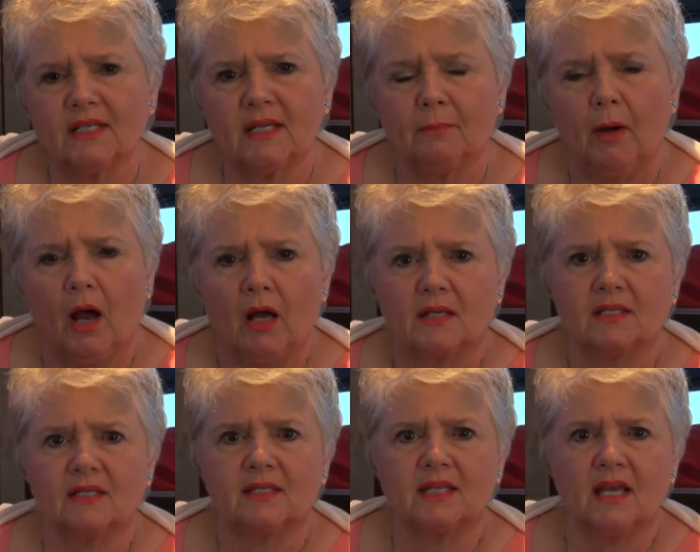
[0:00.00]
in a box
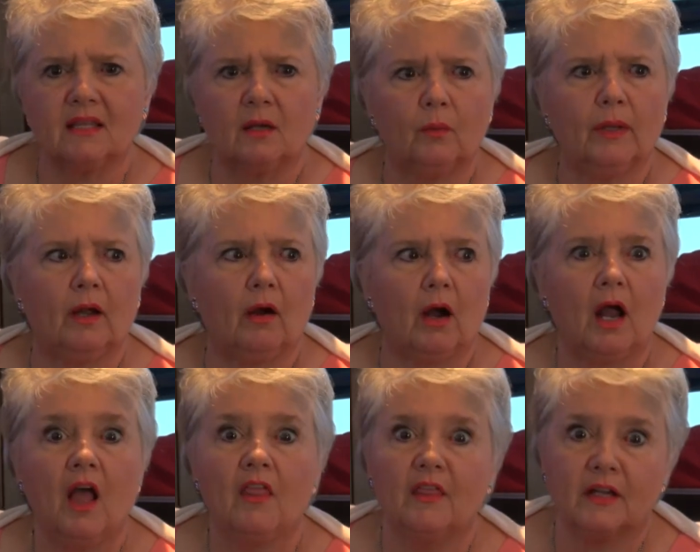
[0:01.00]
and say that we are
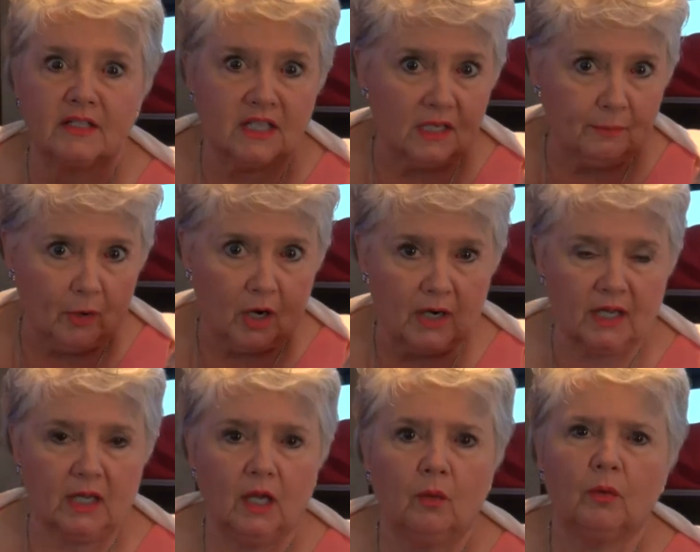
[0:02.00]
the Tea
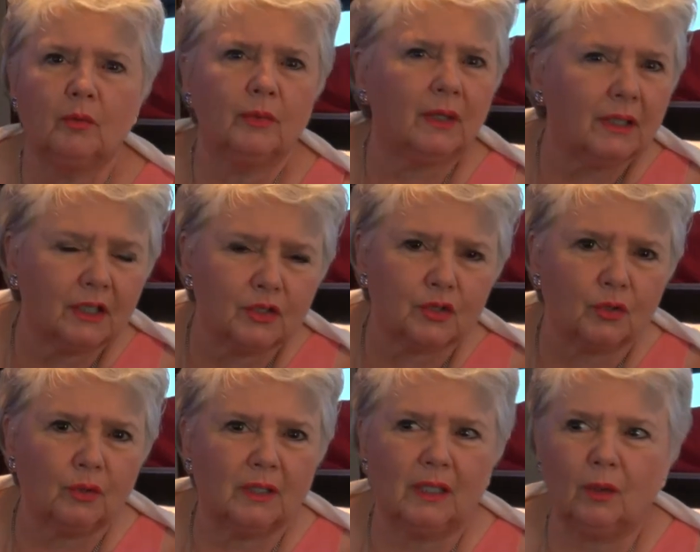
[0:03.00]
Party, when really and
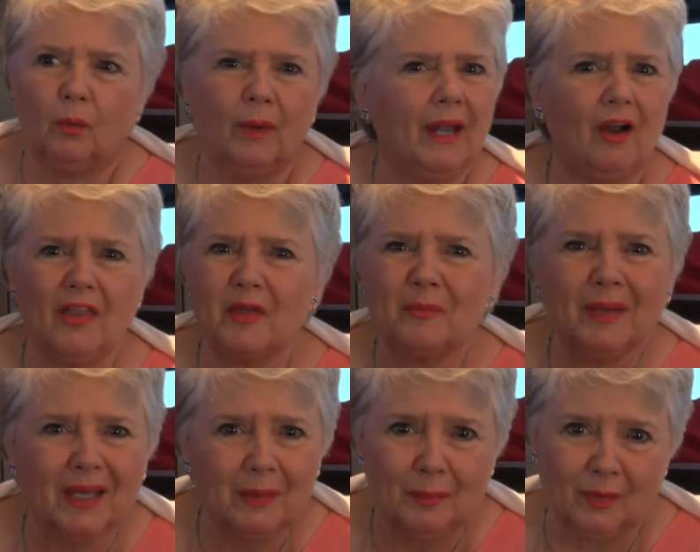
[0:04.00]
truly, we are the
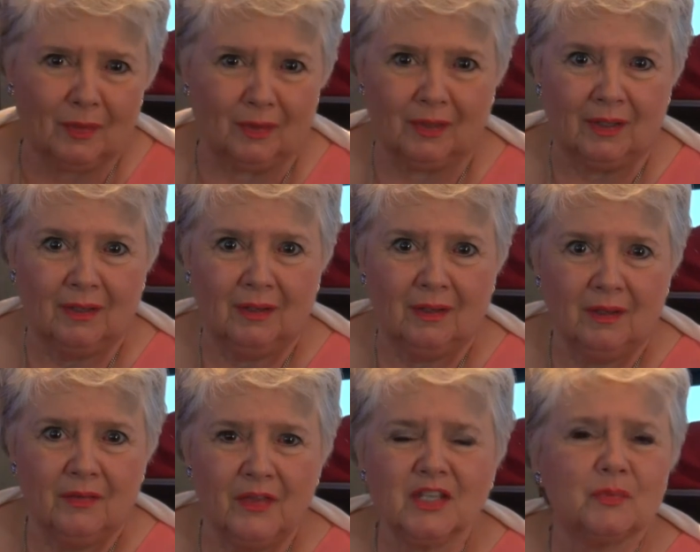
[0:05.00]
people.
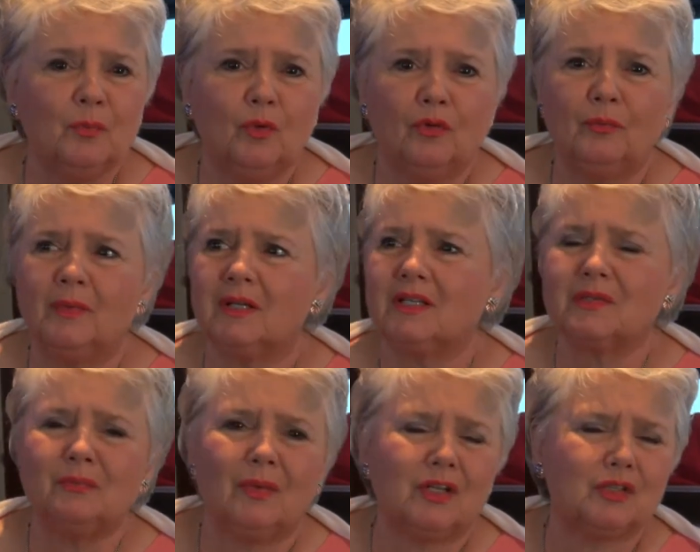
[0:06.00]
This movement
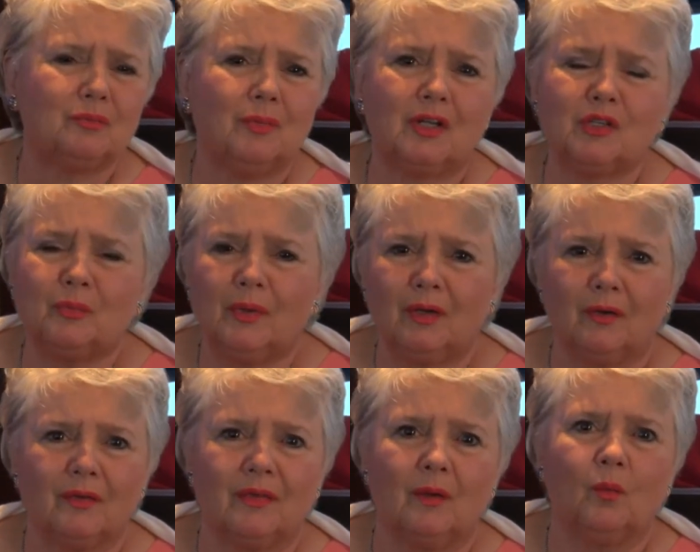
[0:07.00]
is much, much
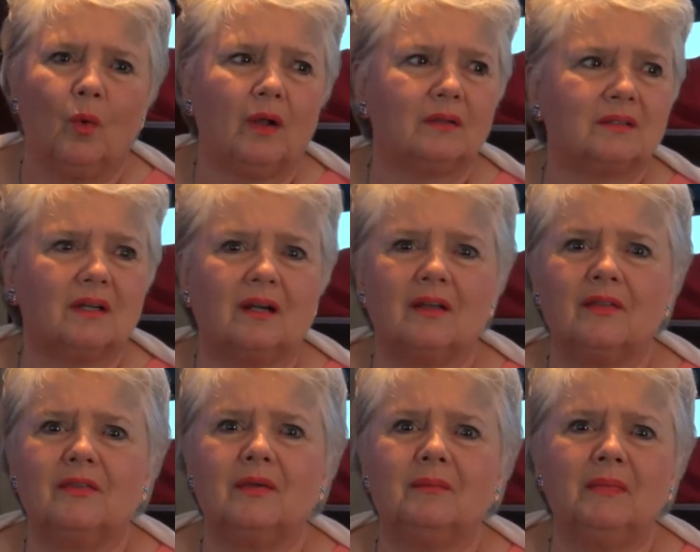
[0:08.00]
bigger than what
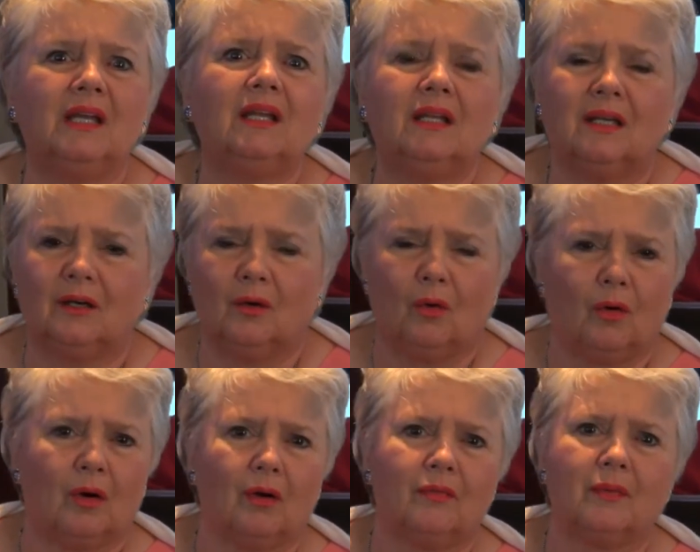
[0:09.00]
the media
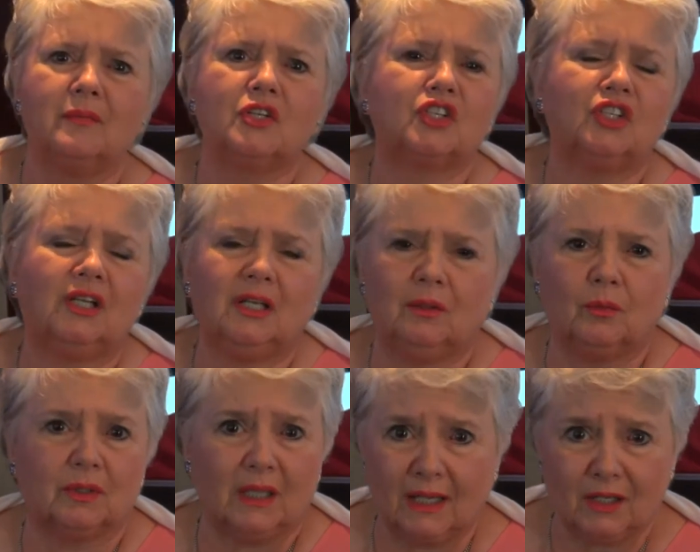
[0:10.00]
or the machine
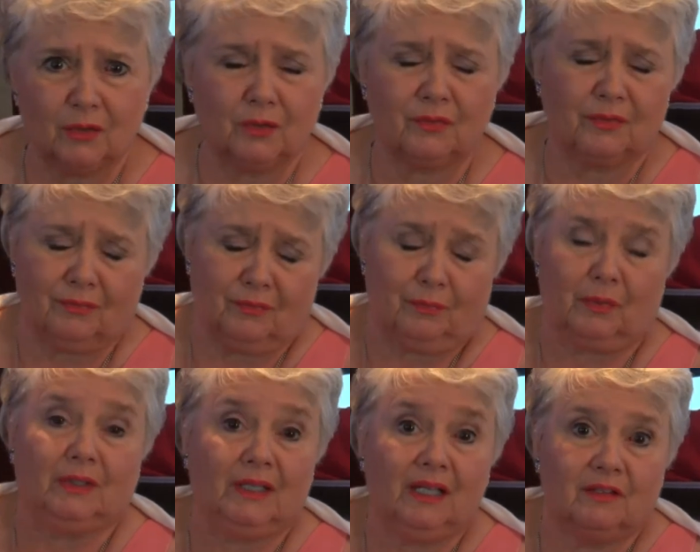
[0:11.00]
would like you to
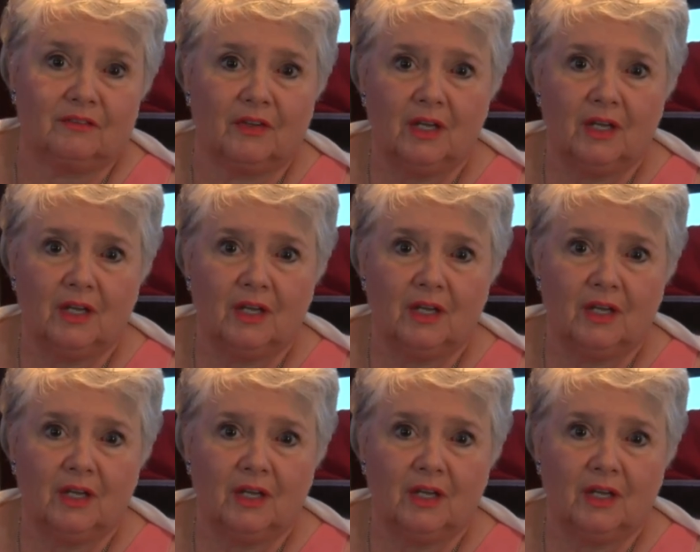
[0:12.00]
believe.